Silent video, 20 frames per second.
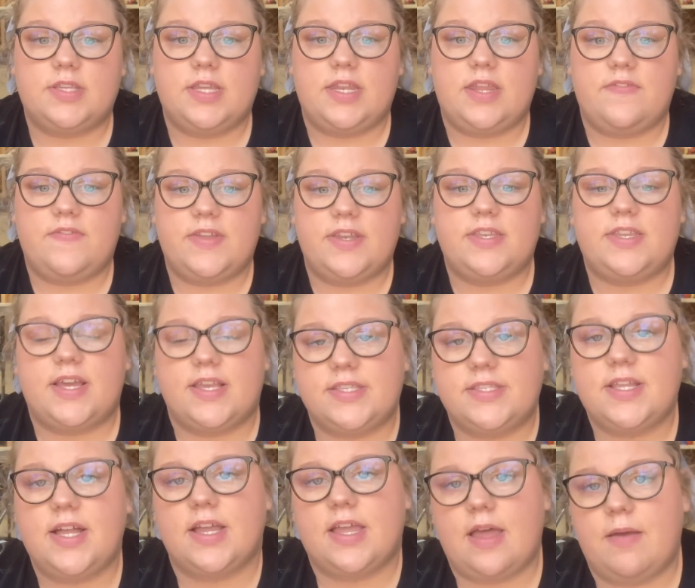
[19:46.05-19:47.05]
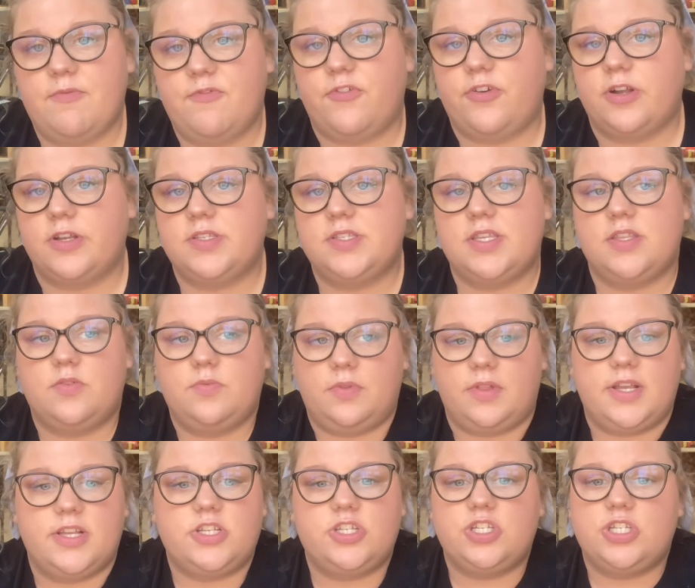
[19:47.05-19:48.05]
And if it does not come first in the
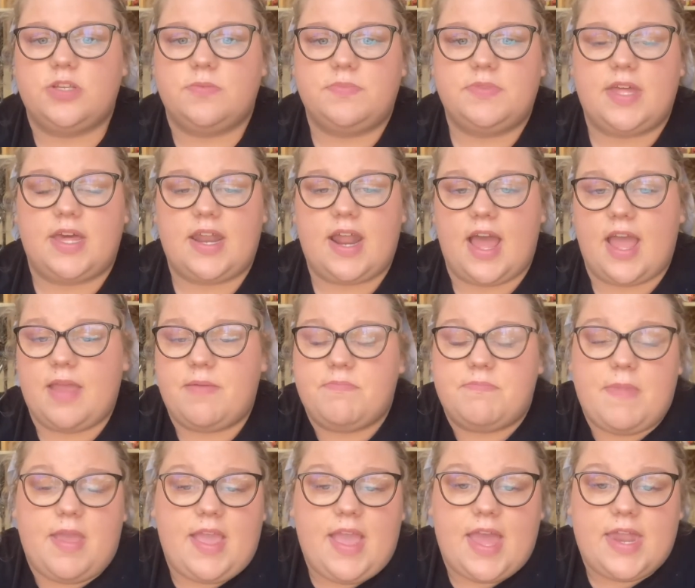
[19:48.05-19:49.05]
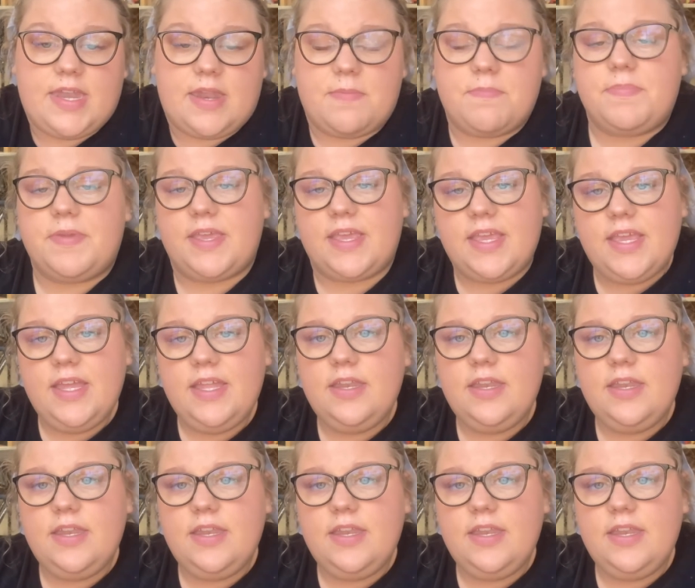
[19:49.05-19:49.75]
relationship that I may end up being in,